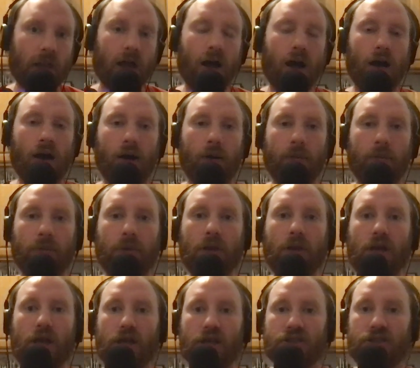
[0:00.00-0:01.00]
Um,
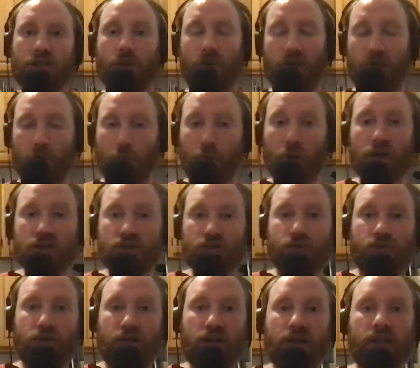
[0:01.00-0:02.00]
so he was
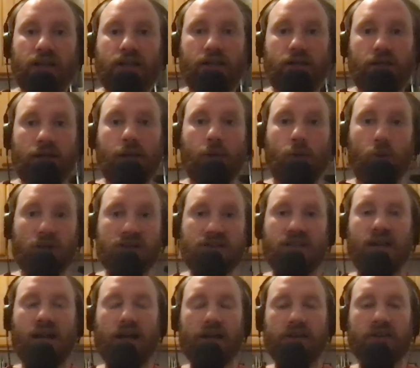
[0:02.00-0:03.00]

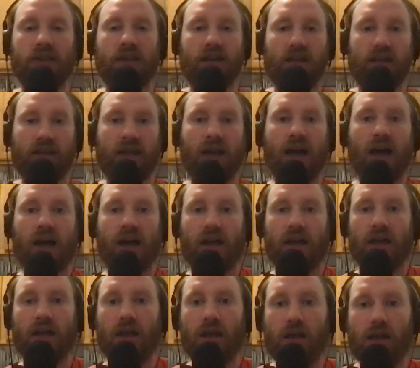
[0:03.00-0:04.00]
a ninth inning
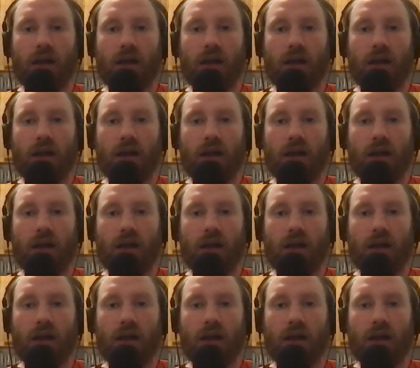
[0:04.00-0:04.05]
guy.